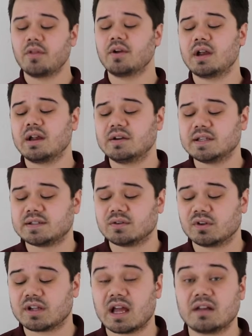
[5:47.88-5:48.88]
Other areas to
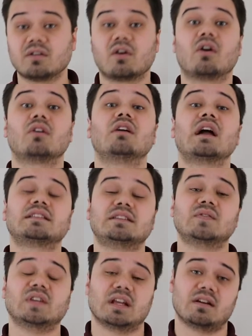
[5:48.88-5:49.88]
look at are our
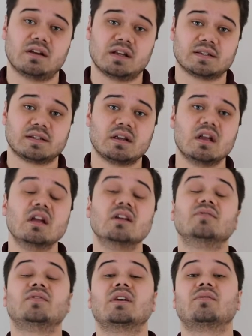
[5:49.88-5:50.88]
activity areas.
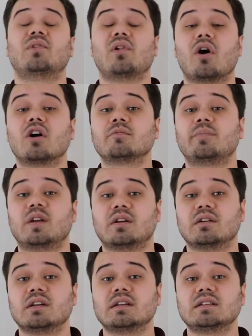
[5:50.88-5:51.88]
If you have long
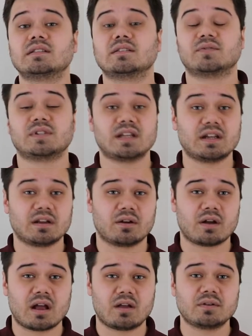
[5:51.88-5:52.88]
periods of sitting
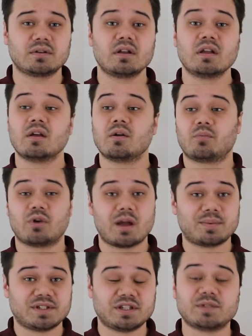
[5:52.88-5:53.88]
around,
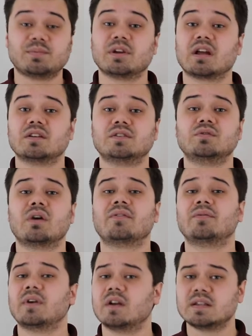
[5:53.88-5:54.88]
perhaps just because you have
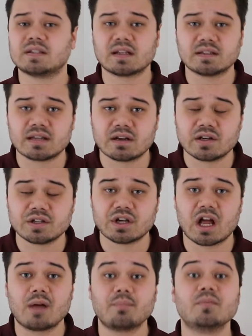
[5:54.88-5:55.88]
a very sedentary
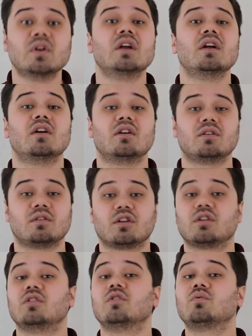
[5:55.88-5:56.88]
job,
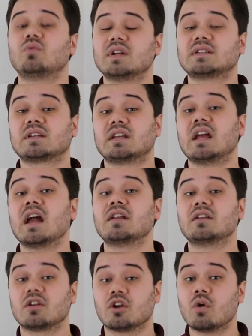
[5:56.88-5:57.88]
your risk
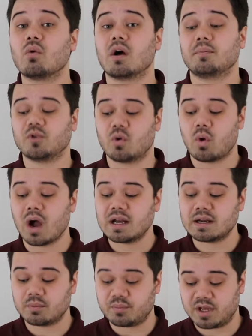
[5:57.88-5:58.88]
can go up
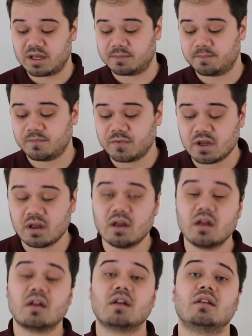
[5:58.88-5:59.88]
quite a bit.
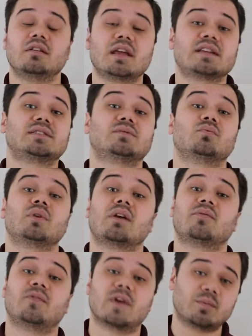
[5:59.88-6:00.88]
Next, we
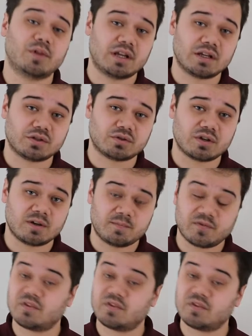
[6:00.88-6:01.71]
have family history.